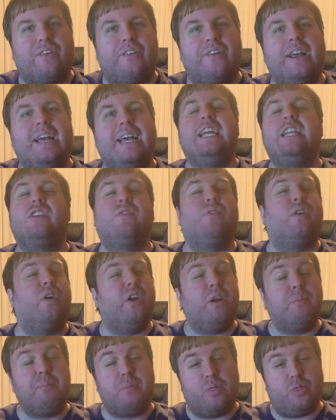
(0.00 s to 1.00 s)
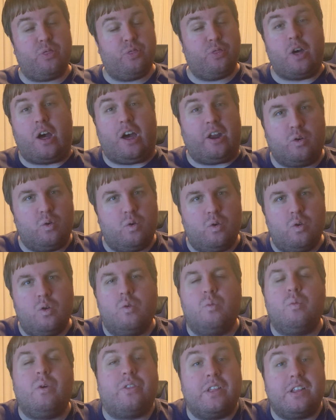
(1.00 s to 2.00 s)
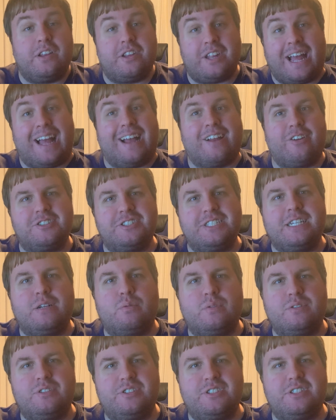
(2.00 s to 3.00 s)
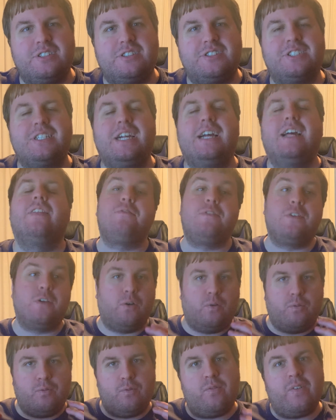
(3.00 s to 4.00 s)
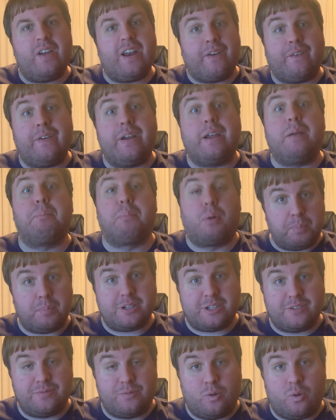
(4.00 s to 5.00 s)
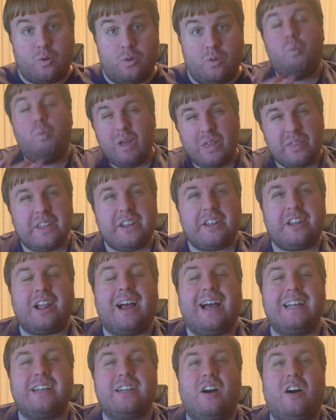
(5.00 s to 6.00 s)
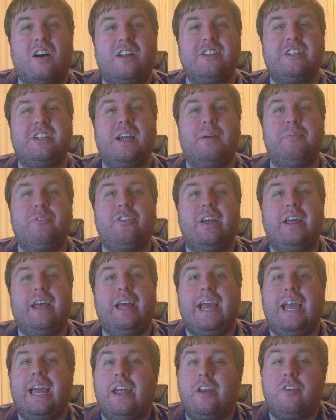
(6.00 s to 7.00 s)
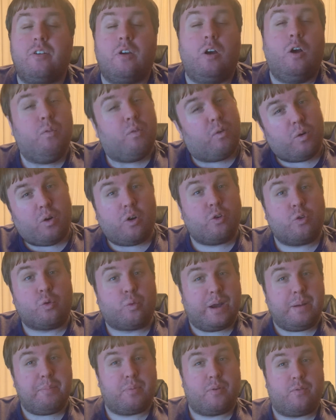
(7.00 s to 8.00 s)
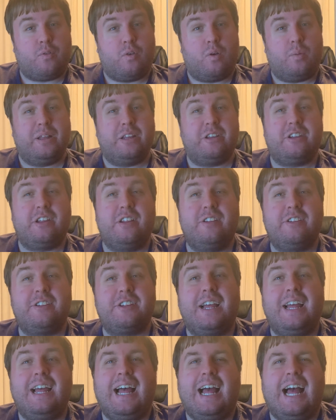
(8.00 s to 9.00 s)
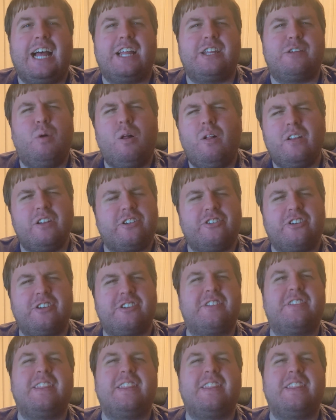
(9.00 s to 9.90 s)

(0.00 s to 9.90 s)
He's very methodical with his action sequences. They feel very purposeful. With its high concept and overall great performances, as well as just the